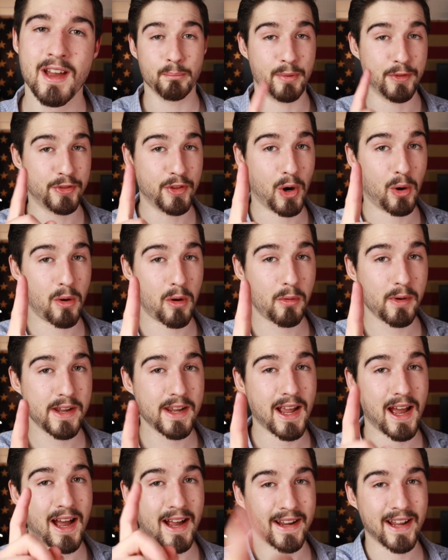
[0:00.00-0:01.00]
But don't
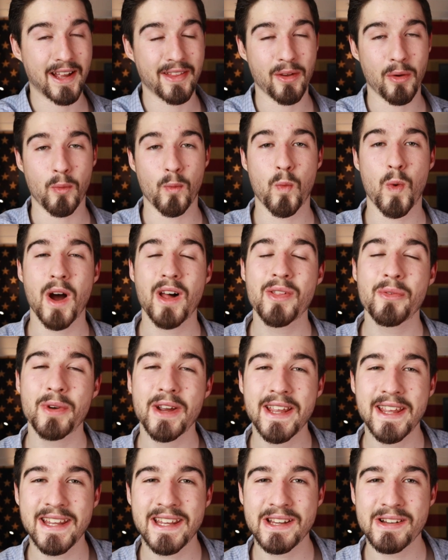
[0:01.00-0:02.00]
worry, I got one
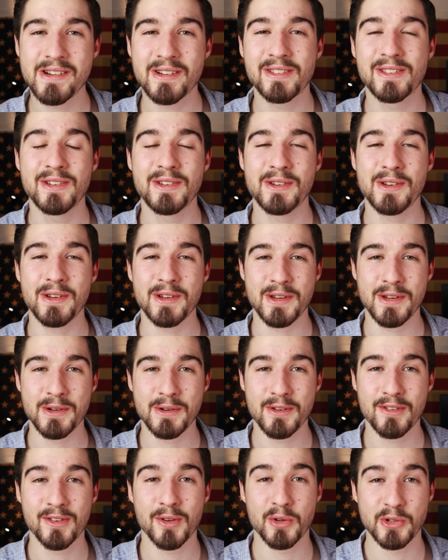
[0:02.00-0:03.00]
way here to
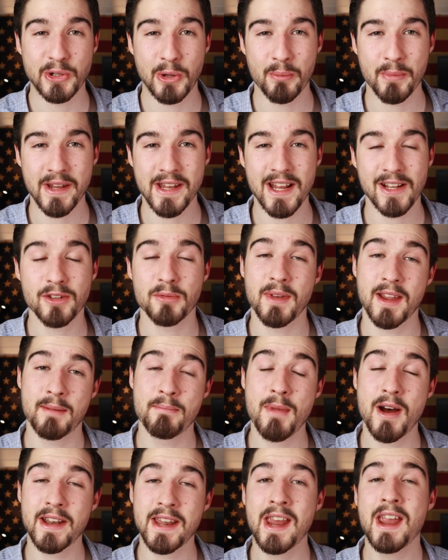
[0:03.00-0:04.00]
use social media to make
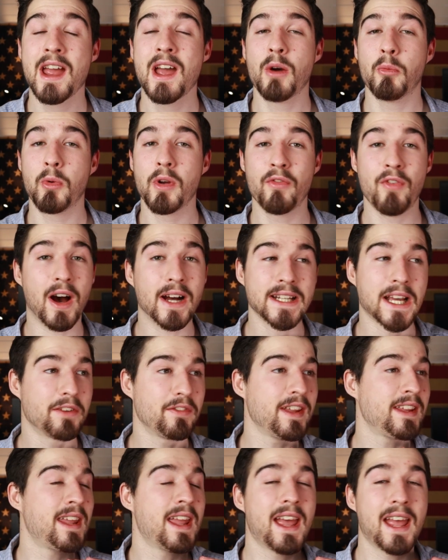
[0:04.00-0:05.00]
money without
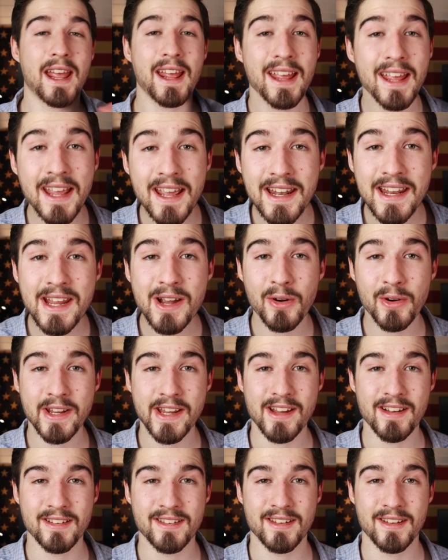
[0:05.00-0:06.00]
having any
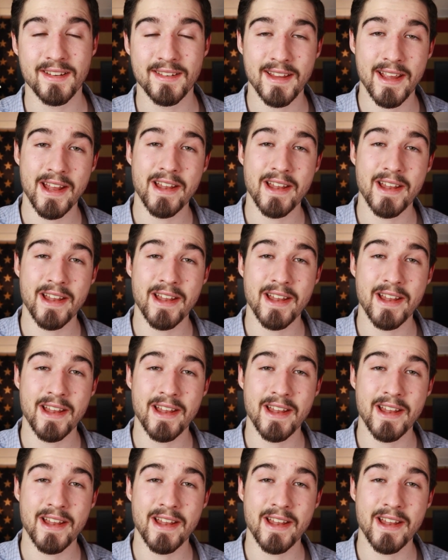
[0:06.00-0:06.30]
audiences,